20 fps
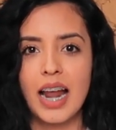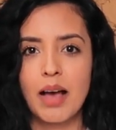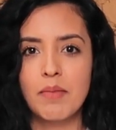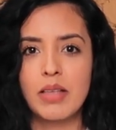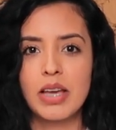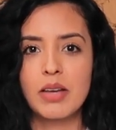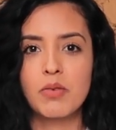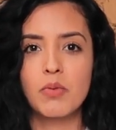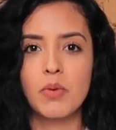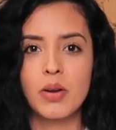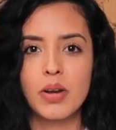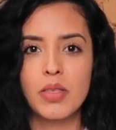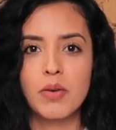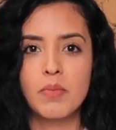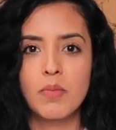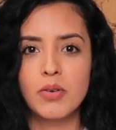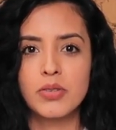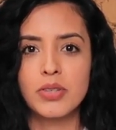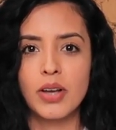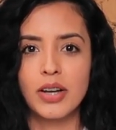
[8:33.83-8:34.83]
I'm like one of
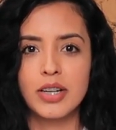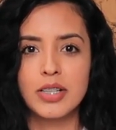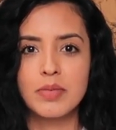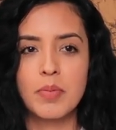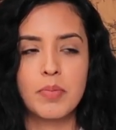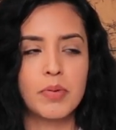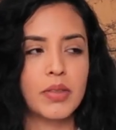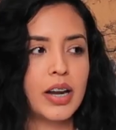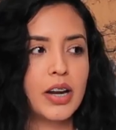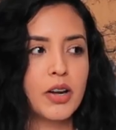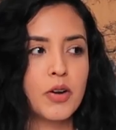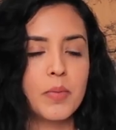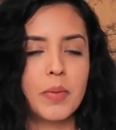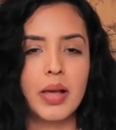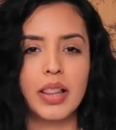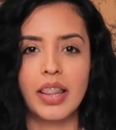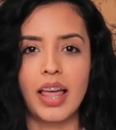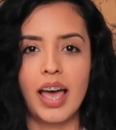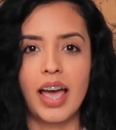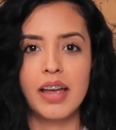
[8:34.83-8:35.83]
the most honest people that I know in
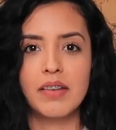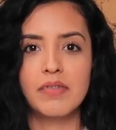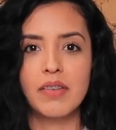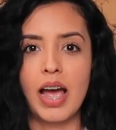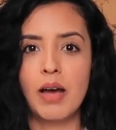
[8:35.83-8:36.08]
my life.